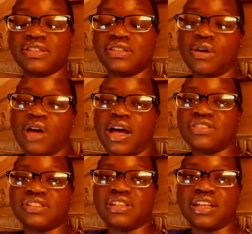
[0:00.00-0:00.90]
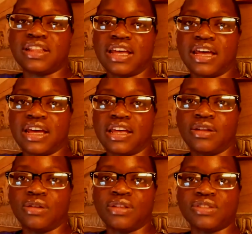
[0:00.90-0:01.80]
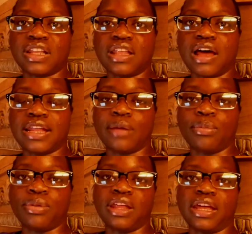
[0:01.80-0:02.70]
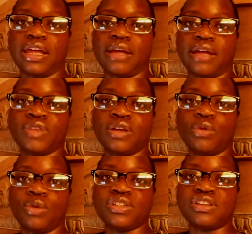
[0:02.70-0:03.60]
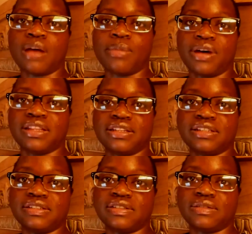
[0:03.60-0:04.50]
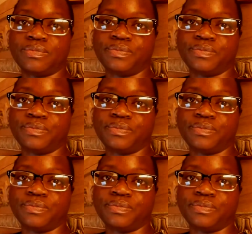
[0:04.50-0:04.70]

So I just think that there's a lot at play when we talk about this.